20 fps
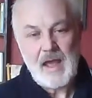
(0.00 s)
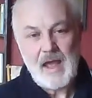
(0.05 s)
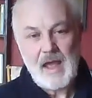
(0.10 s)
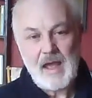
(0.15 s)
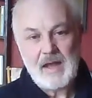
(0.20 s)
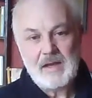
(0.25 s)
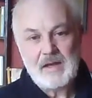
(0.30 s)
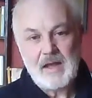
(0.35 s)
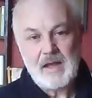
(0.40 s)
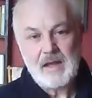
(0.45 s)

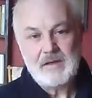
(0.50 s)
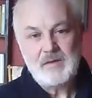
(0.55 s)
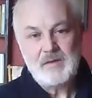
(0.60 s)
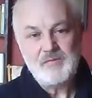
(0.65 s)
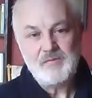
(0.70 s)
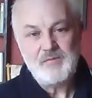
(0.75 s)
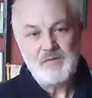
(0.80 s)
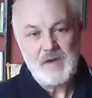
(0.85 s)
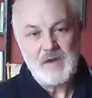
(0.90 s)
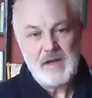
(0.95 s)
And I
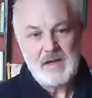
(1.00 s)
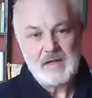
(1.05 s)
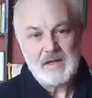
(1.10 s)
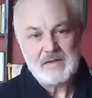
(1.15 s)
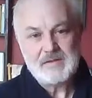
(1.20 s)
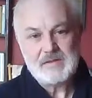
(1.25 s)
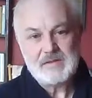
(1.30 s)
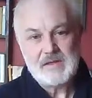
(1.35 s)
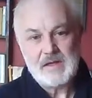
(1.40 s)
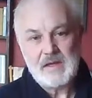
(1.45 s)
don't really
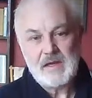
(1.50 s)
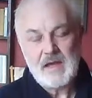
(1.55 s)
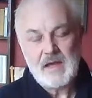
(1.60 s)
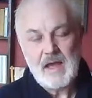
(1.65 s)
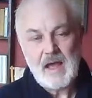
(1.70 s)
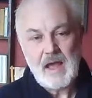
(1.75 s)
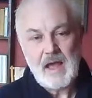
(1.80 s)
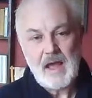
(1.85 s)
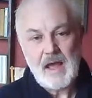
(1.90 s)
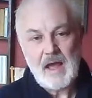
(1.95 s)
see
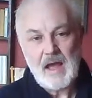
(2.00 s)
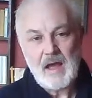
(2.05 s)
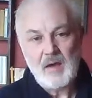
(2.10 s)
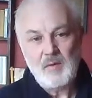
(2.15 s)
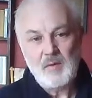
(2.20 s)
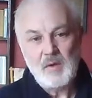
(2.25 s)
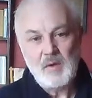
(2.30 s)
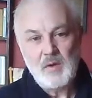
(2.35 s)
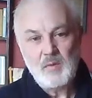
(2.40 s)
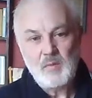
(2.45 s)

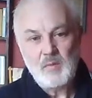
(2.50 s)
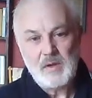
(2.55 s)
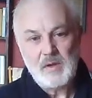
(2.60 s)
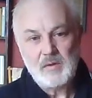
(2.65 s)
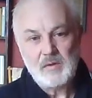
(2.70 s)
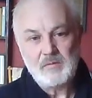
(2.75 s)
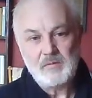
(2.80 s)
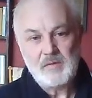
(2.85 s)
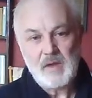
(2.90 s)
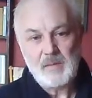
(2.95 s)
how we
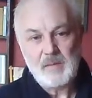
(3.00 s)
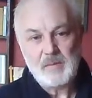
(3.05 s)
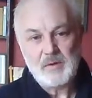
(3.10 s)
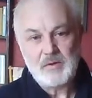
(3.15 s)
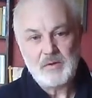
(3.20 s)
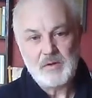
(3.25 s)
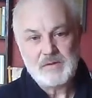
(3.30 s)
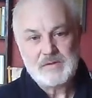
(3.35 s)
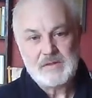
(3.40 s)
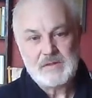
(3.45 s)
could have come
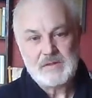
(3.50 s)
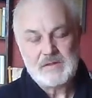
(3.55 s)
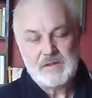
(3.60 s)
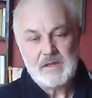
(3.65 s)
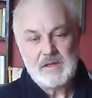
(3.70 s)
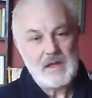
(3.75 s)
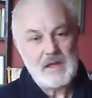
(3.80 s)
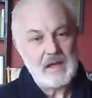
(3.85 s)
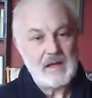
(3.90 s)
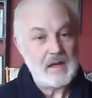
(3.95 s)
across it
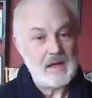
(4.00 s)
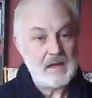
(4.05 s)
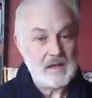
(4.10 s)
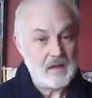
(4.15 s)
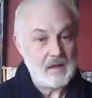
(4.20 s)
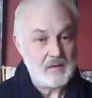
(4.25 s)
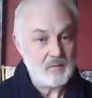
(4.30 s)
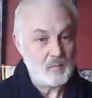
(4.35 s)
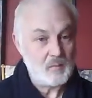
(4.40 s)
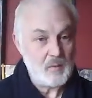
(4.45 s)
in any
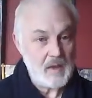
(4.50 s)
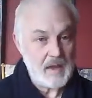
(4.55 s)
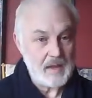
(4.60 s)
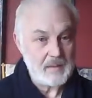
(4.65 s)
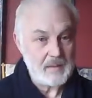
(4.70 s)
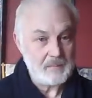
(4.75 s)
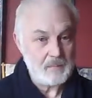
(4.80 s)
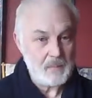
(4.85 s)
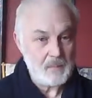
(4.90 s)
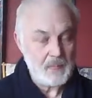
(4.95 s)
other
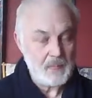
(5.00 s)
way.